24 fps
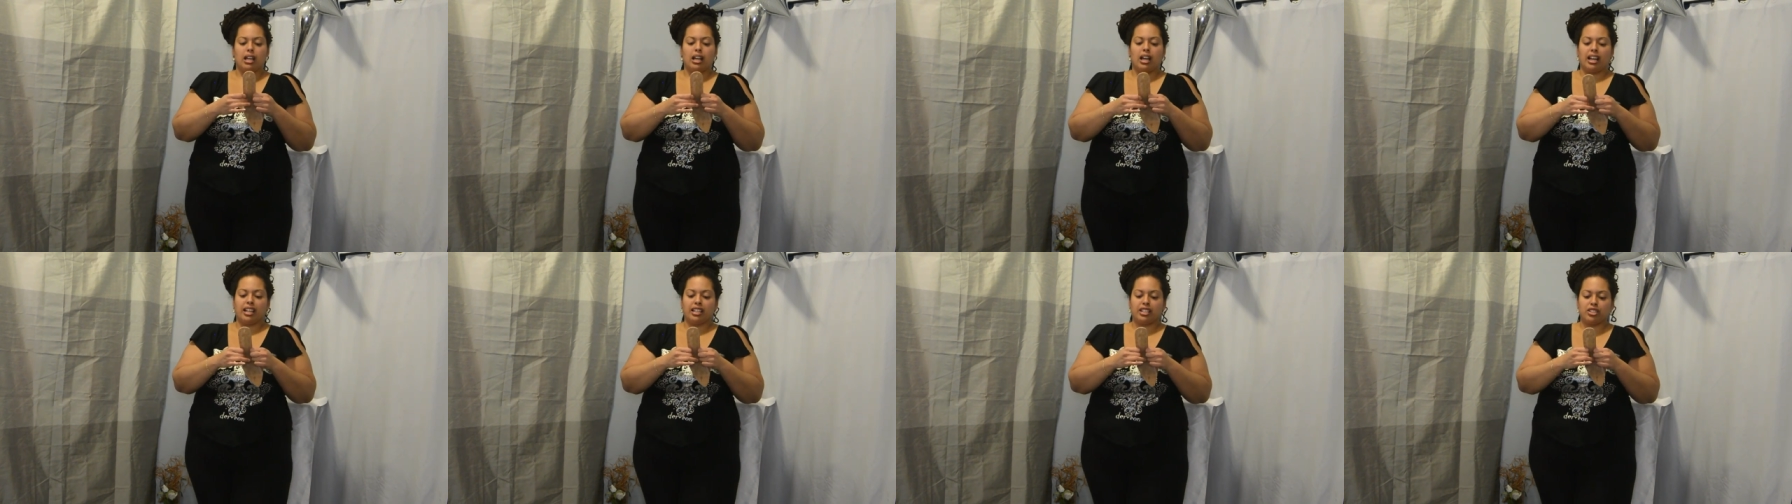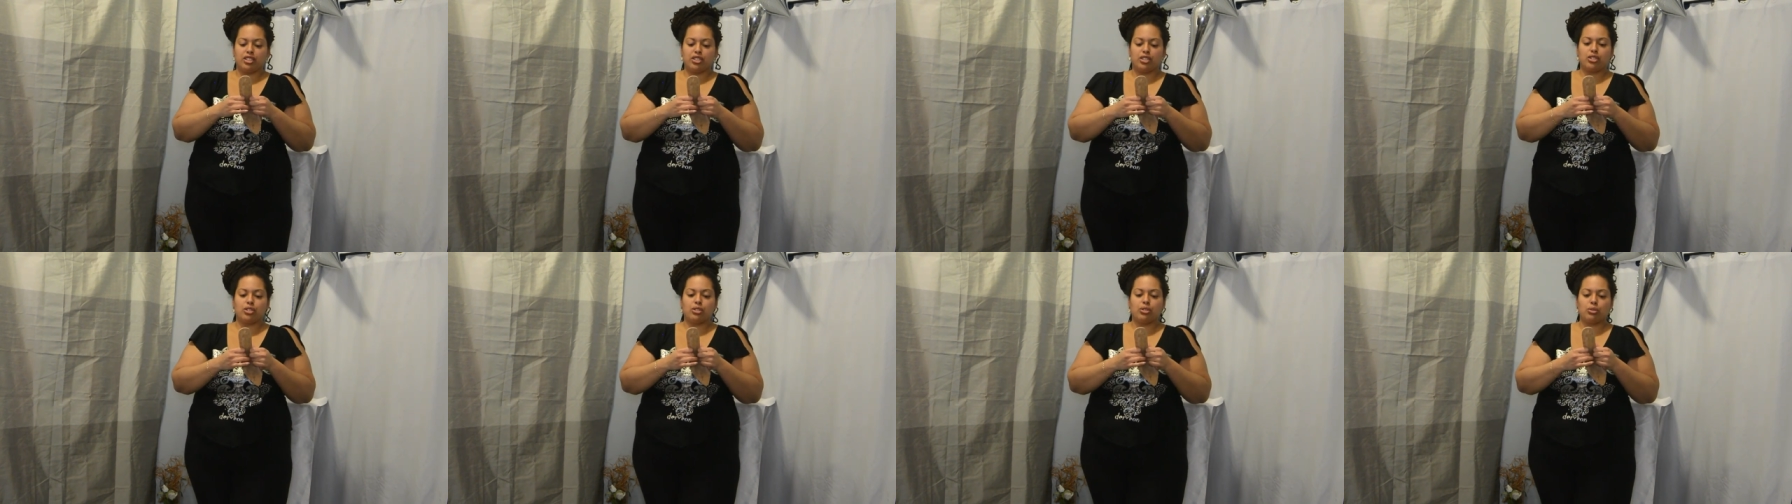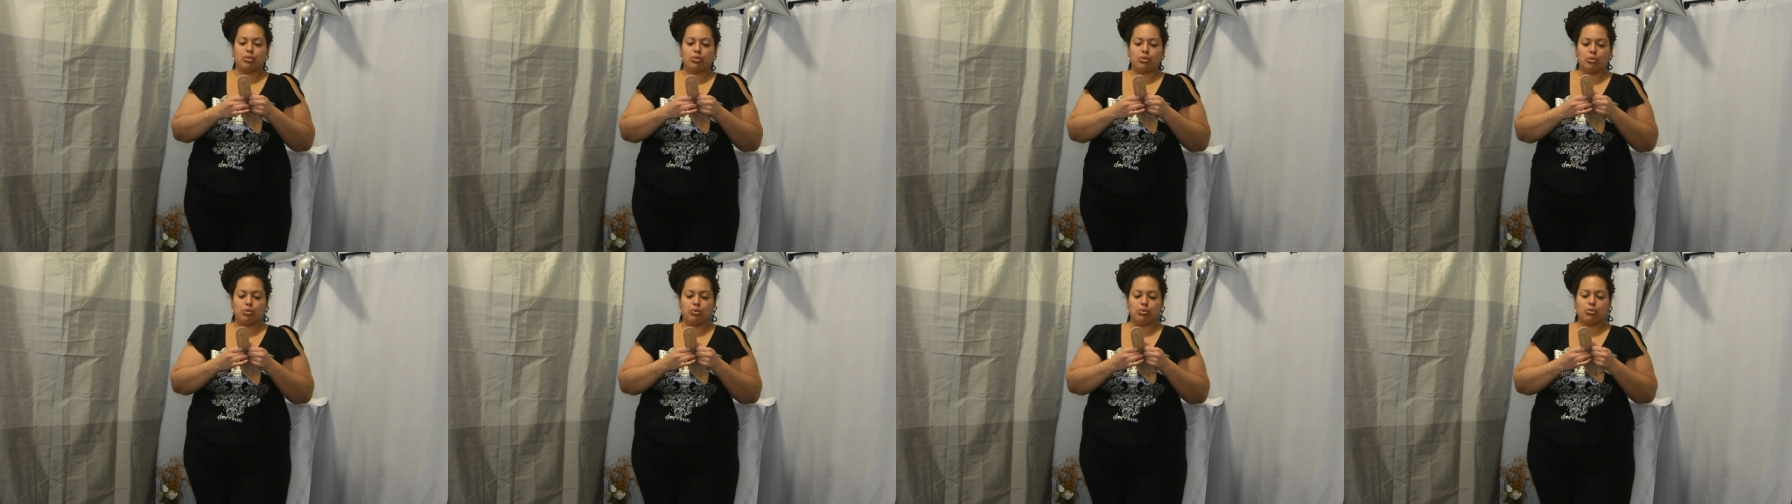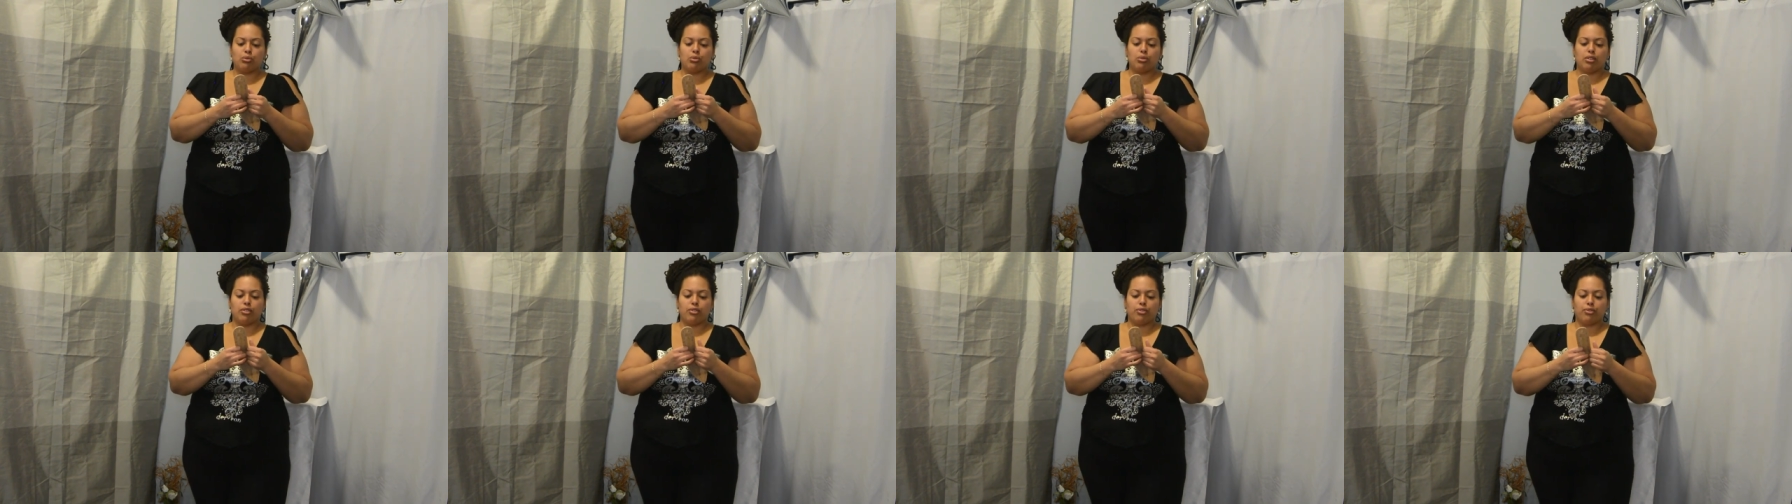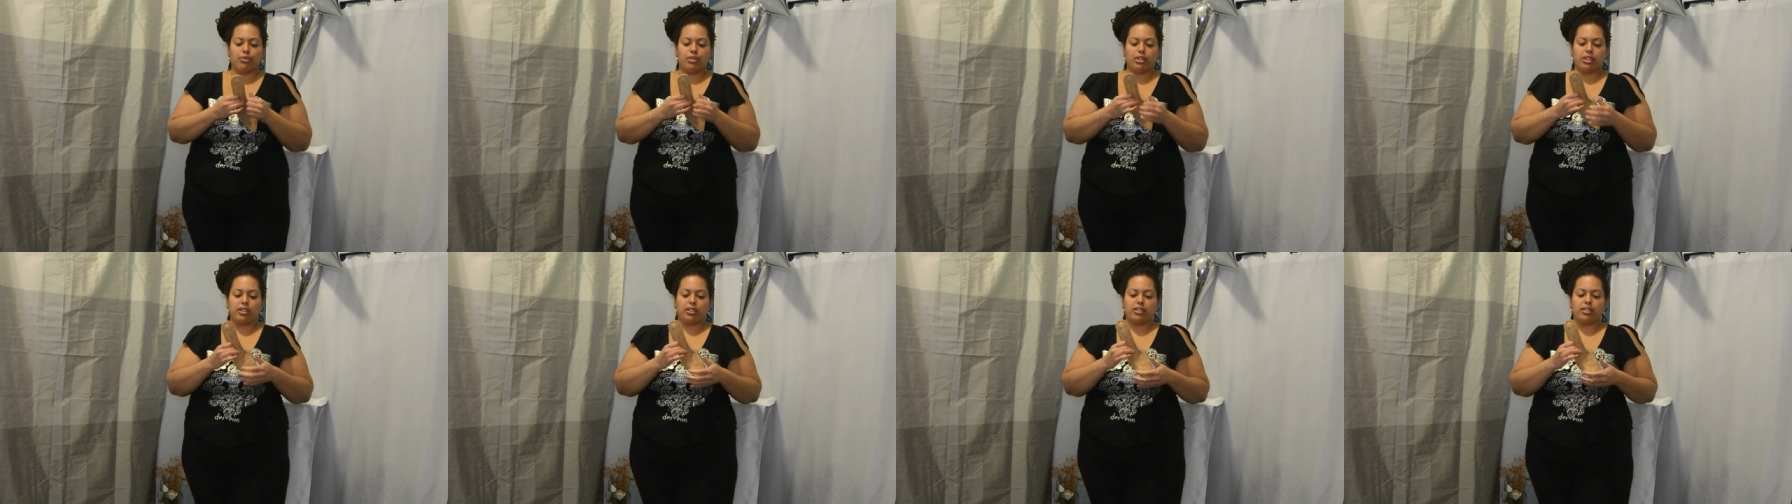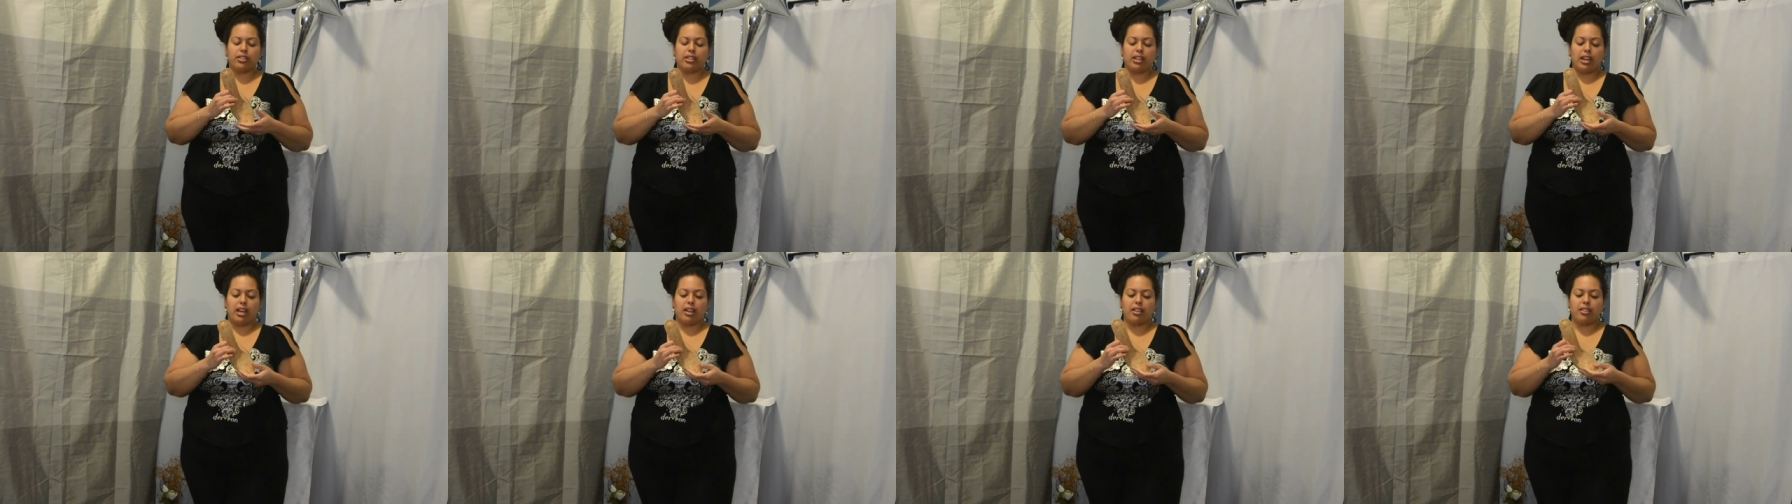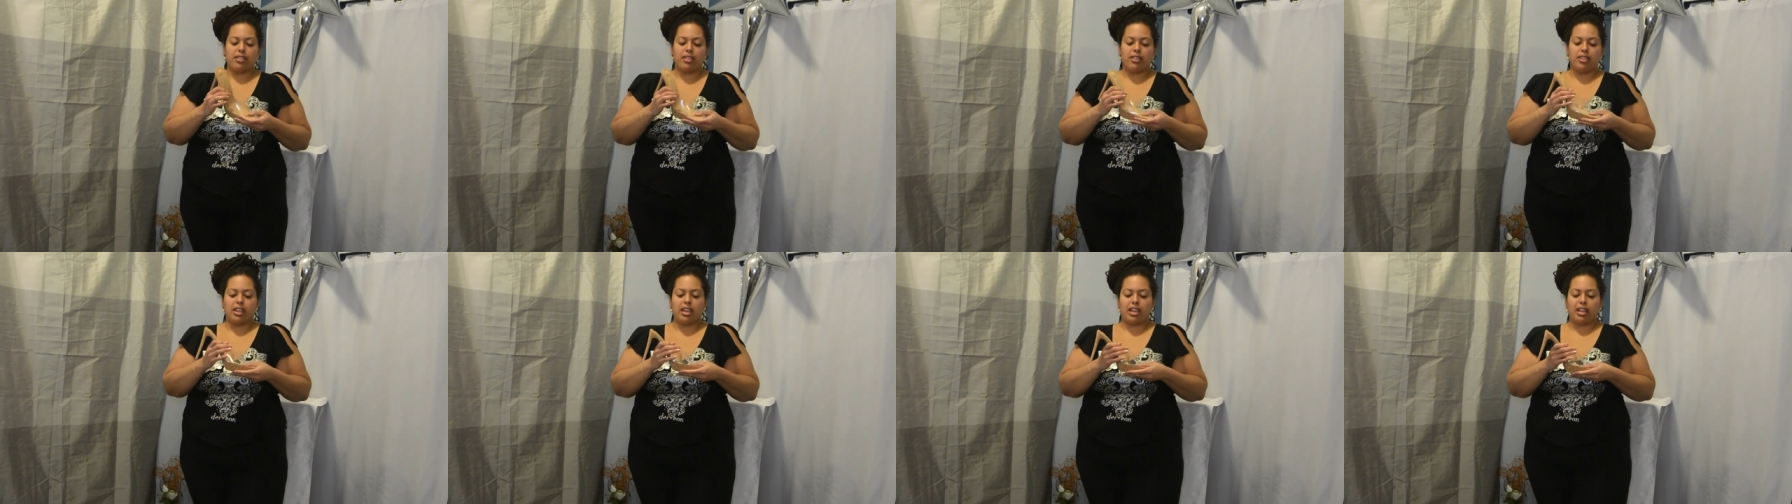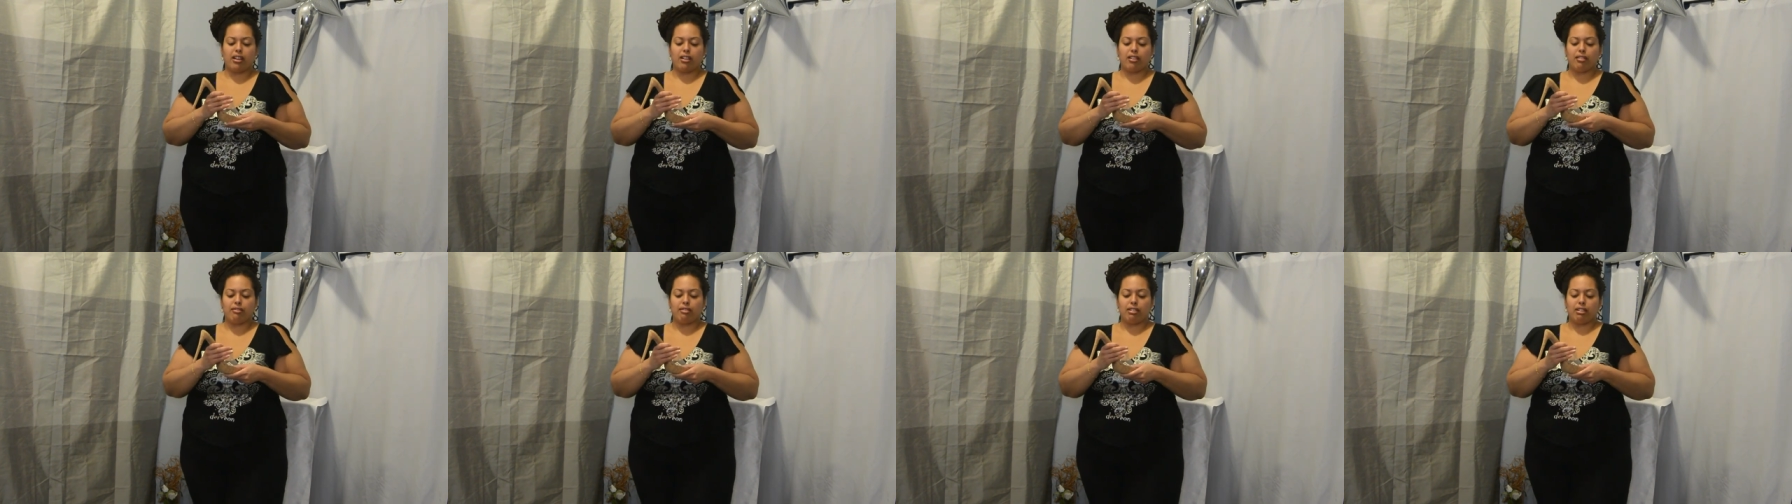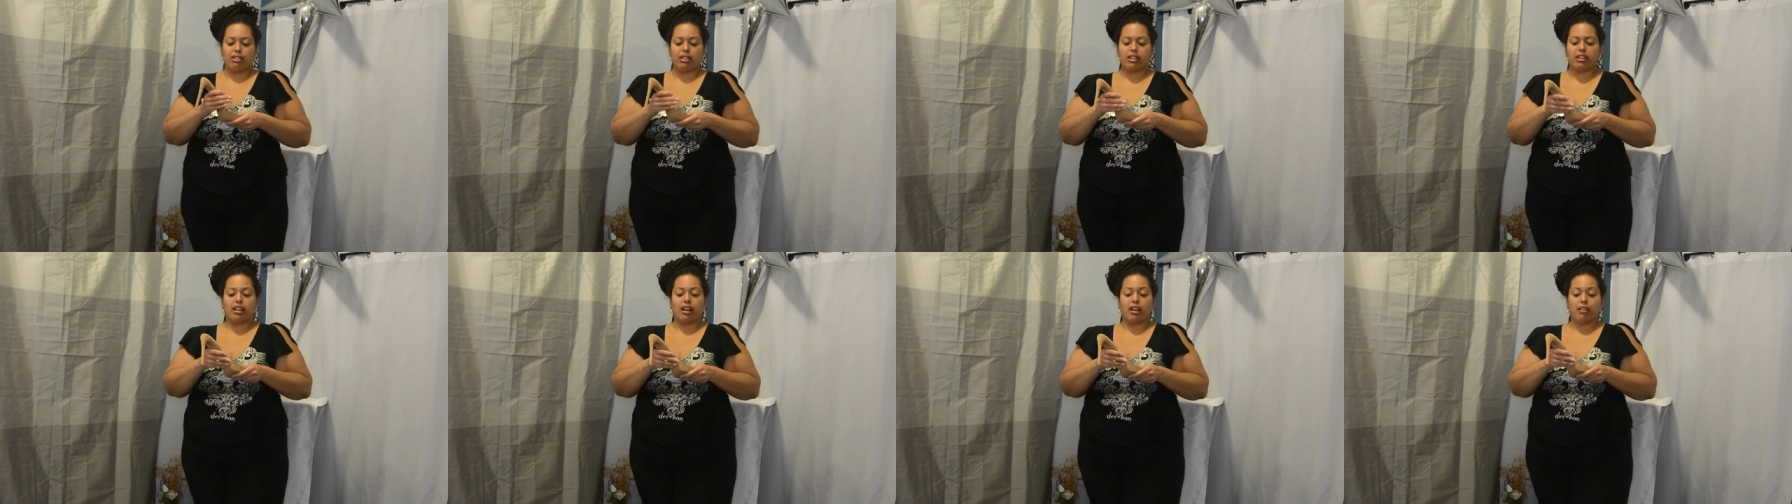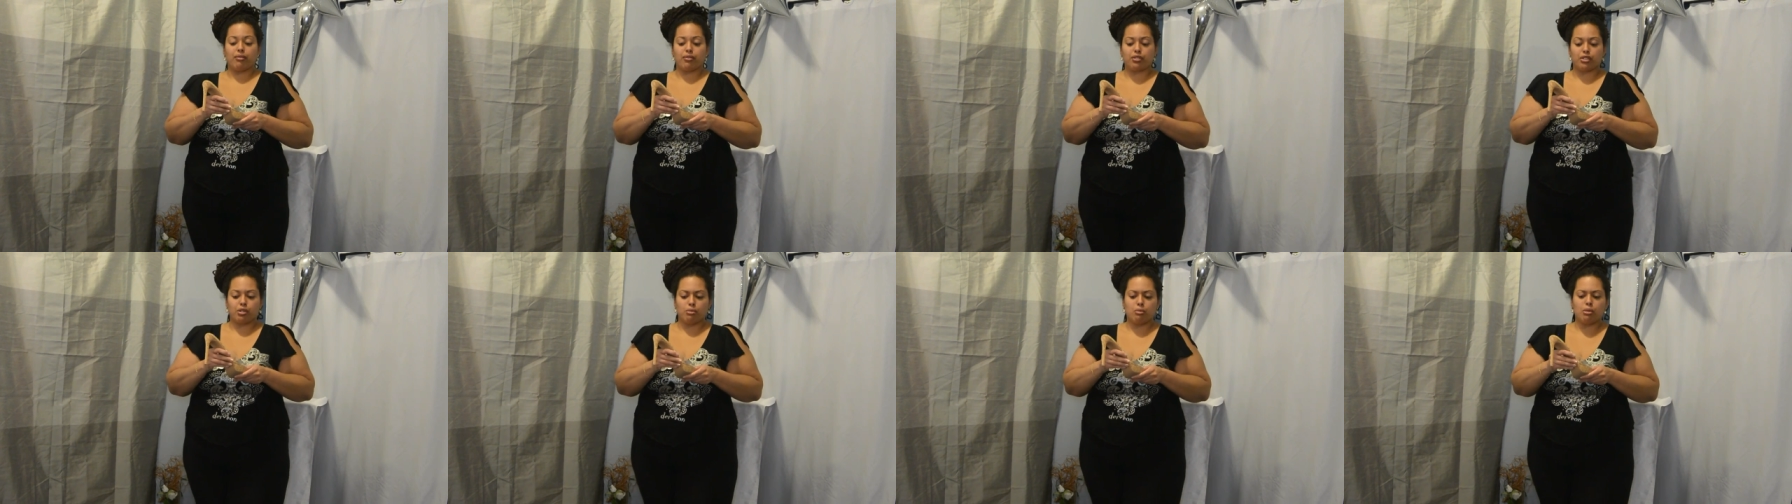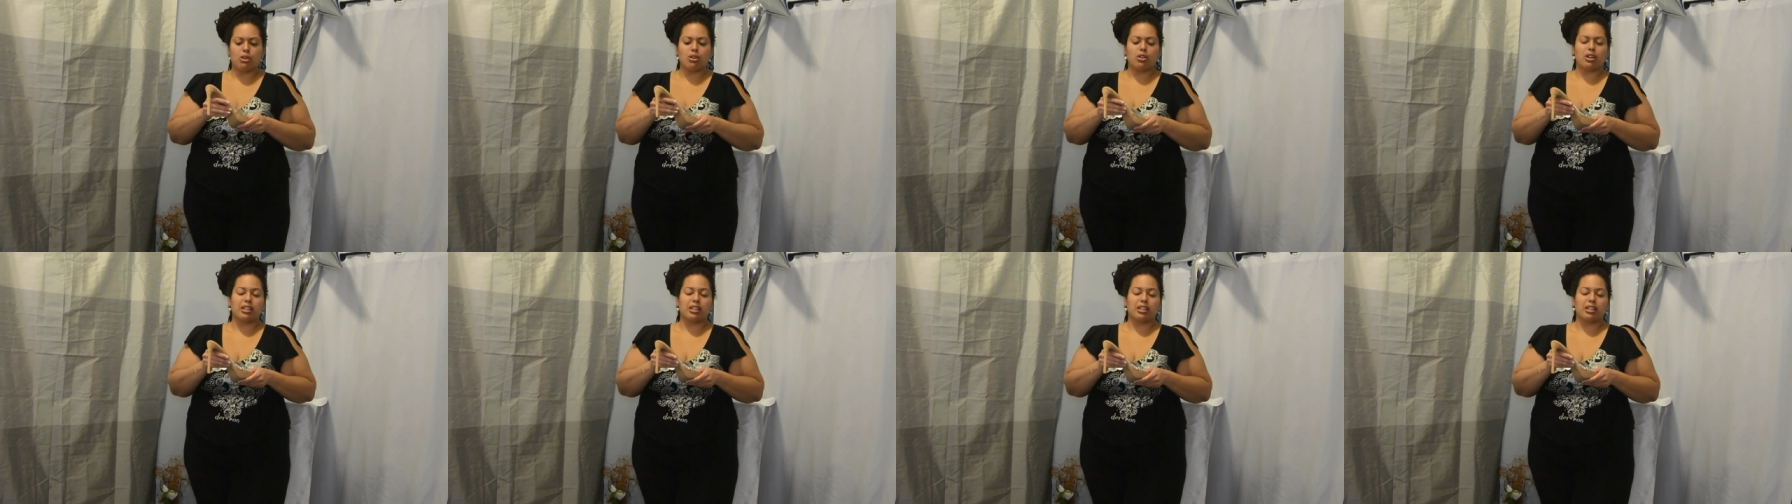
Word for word: I do feel that they are very comfortable,